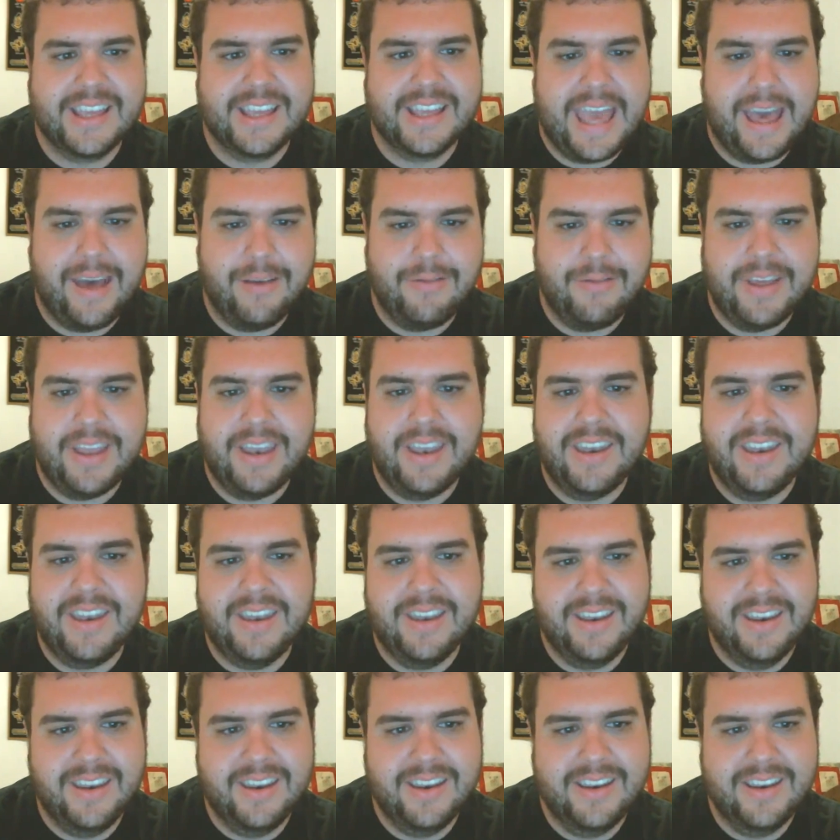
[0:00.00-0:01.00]
Kevin,
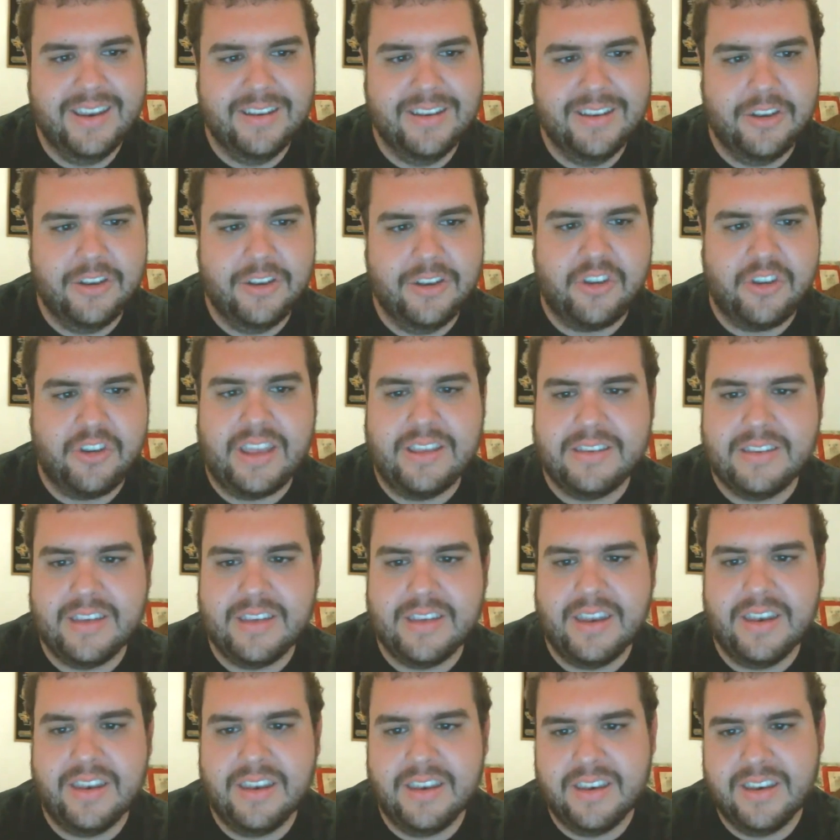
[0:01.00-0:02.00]

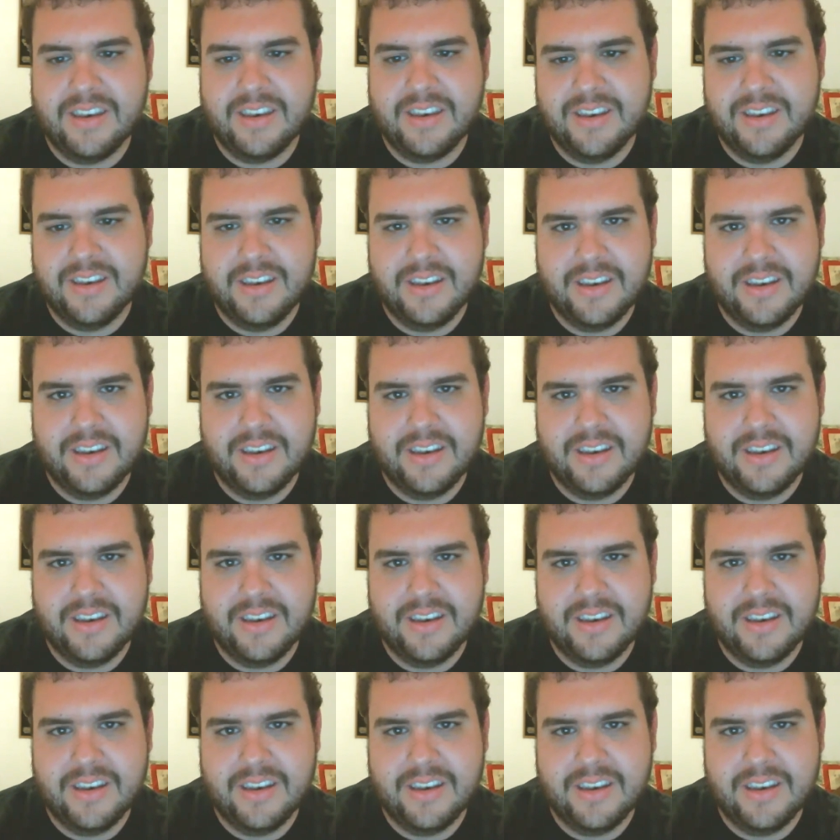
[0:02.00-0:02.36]
Jason,